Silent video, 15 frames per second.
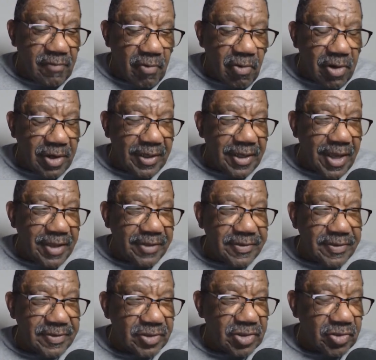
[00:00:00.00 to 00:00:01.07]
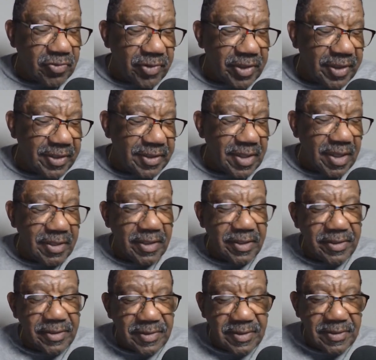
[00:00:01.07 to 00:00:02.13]
organizers, Sharina
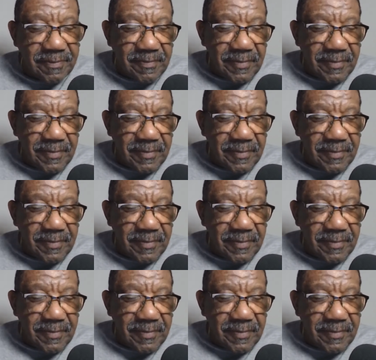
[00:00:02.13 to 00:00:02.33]
Douglas,